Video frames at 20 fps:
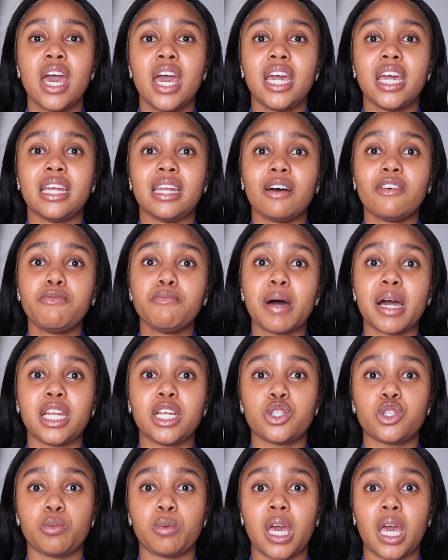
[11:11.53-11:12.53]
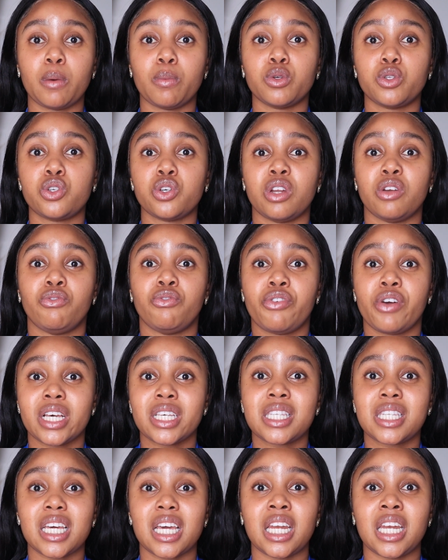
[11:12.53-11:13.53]
enough money to be able to
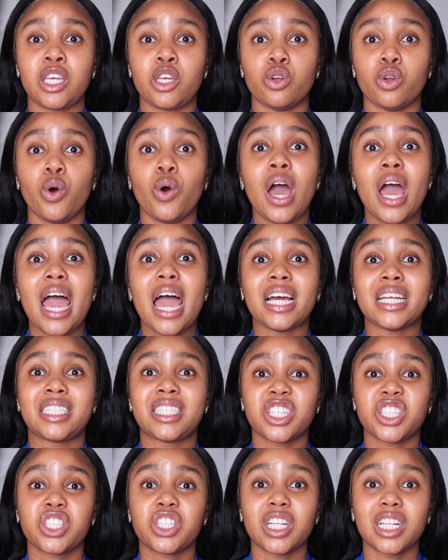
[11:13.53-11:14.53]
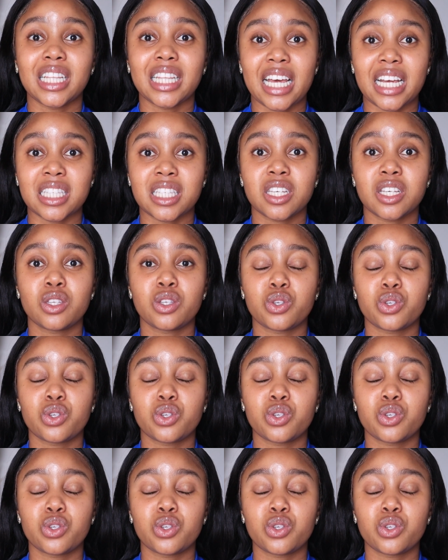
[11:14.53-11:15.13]
invest in, additional lenses.